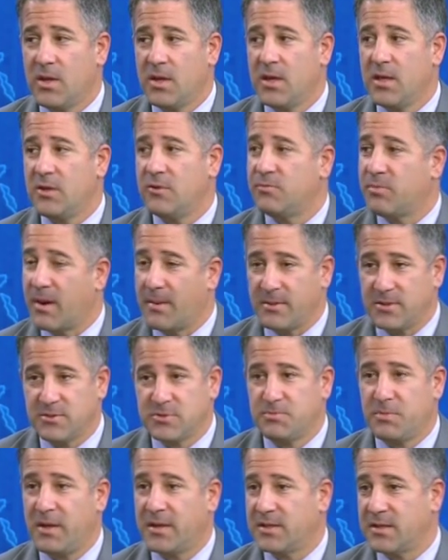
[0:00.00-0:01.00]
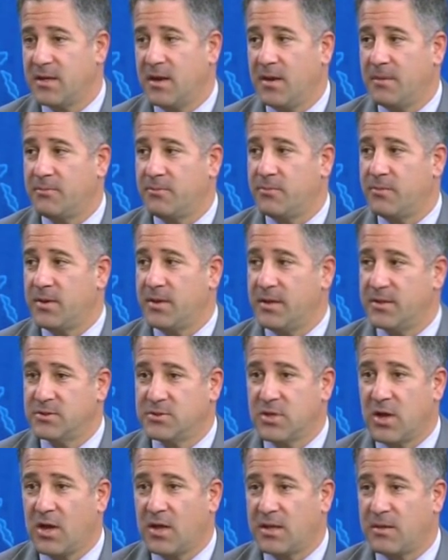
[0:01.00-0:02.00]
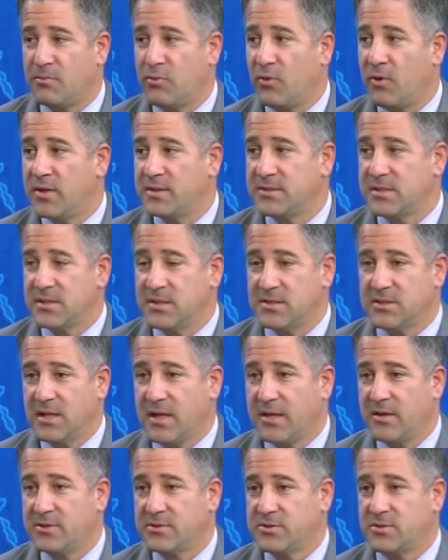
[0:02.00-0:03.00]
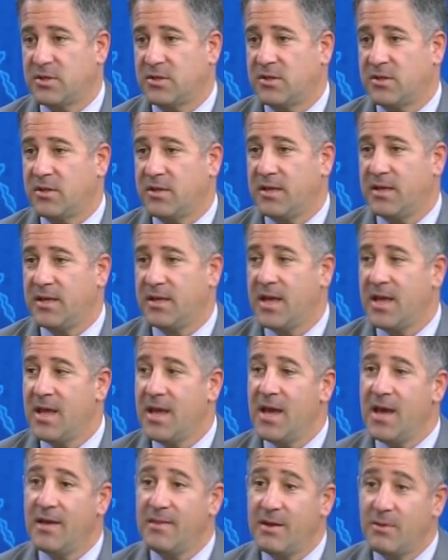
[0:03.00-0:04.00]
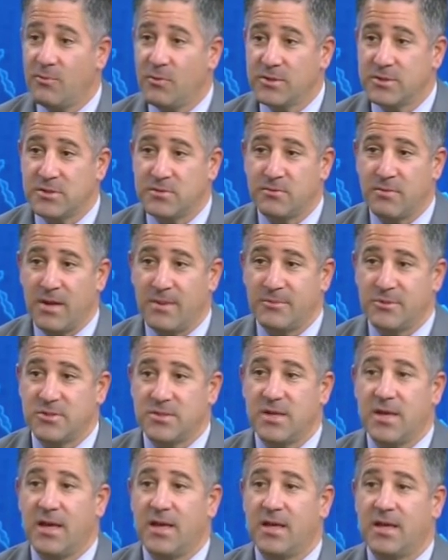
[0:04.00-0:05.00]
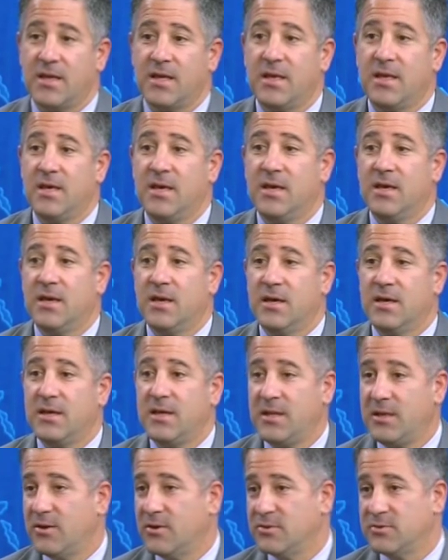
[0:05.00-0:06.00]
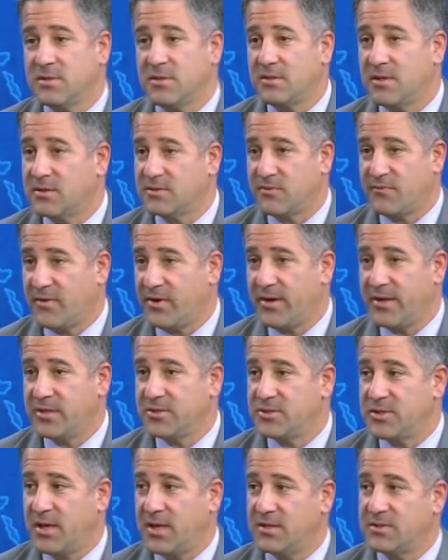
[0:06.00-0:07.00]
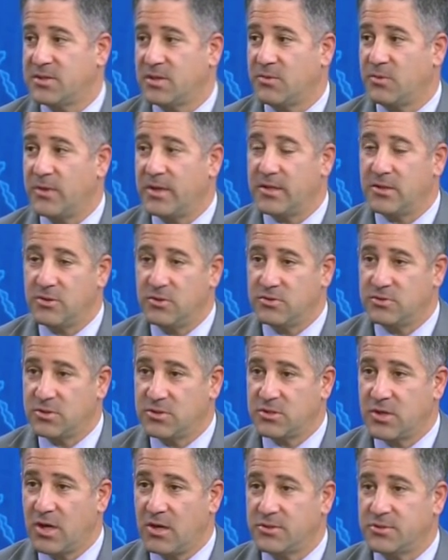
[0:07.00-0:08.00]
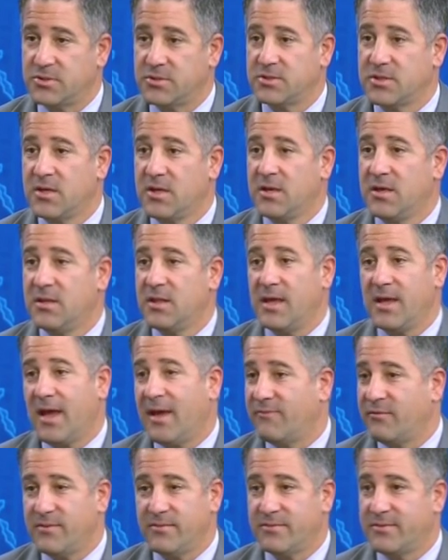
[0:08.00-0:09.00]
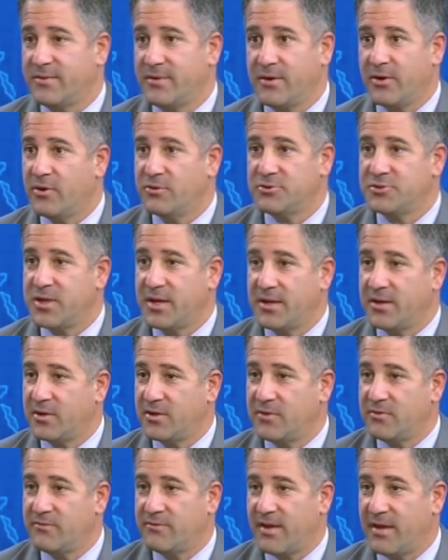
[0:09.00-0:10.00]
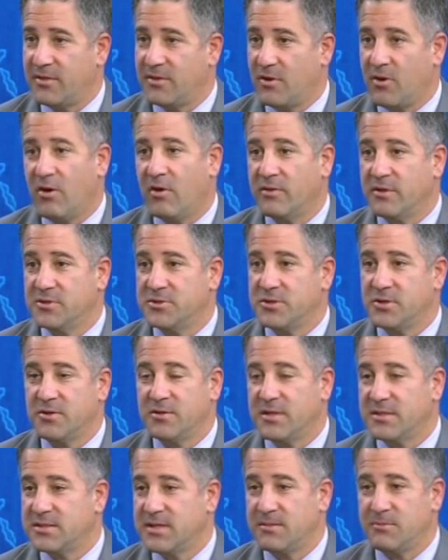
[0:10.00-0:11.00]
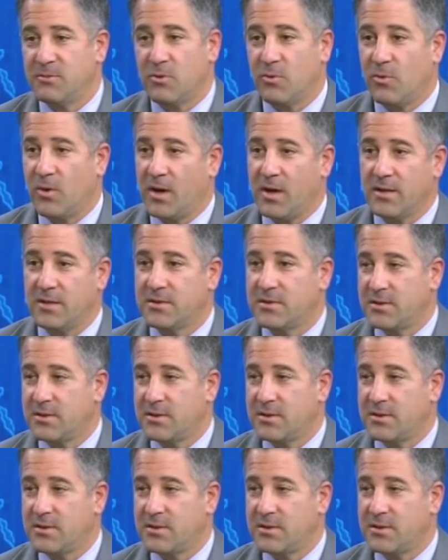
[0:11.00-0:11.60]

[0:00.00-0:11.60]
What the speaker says: He probably picked it up in his talking points and his letters to the league, and that wasn't by mistake. He knows that there's a very good chance that we could lose the Chargers. They haven't negotiated in good faith at all this year. They seem to want,